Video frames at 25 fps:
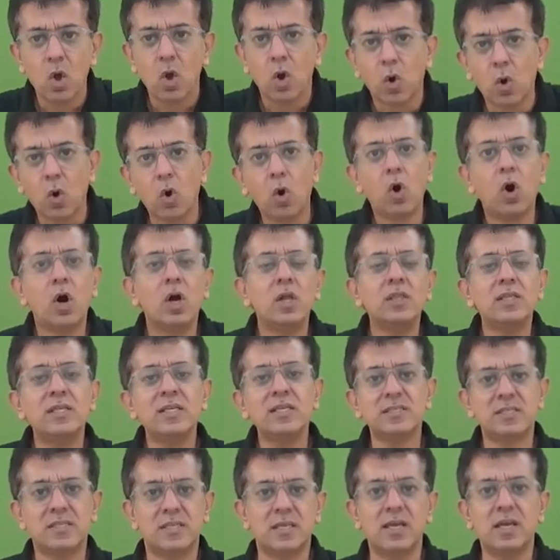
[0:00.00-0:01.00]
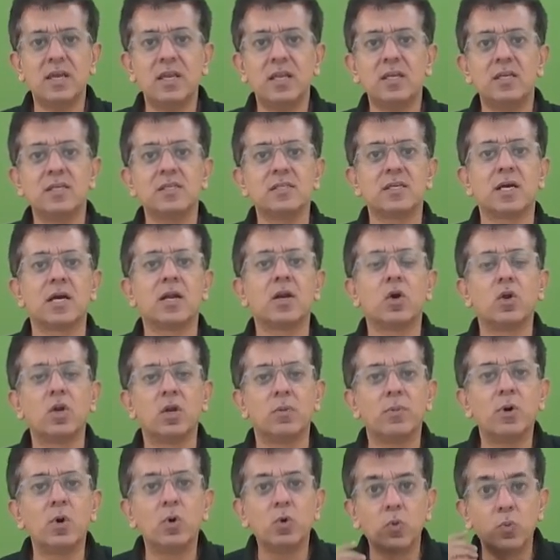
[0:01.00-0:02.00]
all these theories are all
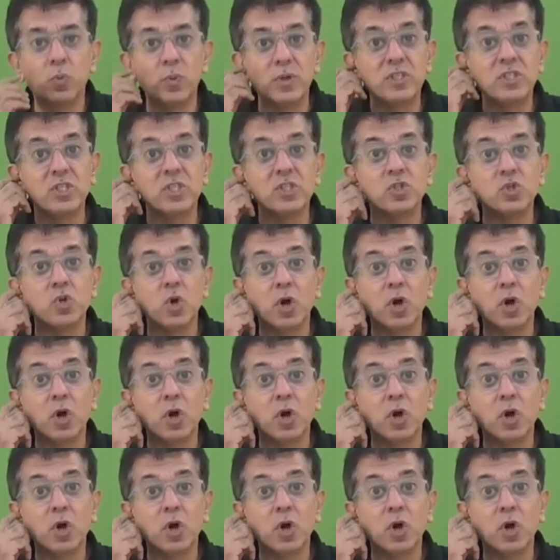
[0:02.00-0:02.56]
about which is your